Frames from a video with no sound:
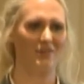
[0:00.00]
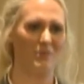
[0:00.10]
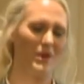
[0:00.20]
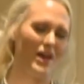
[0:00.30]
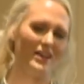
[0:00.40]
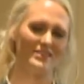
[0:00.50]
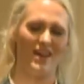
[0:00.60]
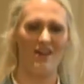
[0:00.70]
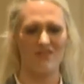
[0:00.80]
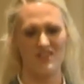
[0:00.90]
I'm applying to
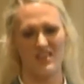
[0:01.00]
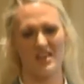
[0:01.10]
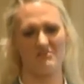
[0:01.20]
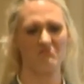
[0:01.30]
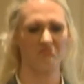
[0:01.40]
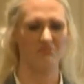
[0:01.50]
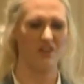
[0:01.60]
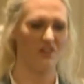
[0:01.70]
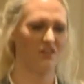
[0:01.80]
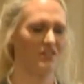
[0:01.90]
everything
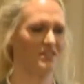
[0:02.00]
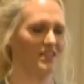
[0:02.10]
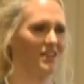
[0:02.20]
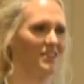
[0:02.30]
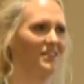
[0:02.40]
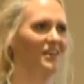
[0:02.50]
under the sun.